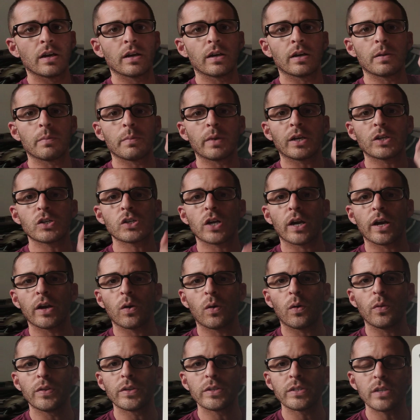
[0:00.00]
I'm going to make sure I
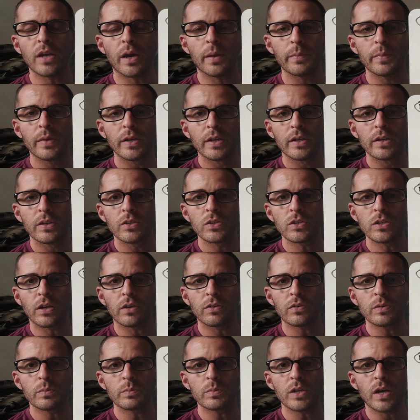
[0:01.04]
hold this up so you
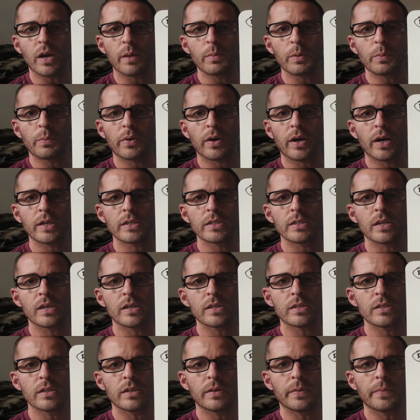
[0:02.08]
have some time to
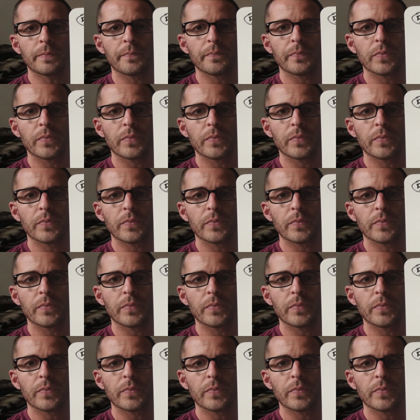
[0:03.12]
process it.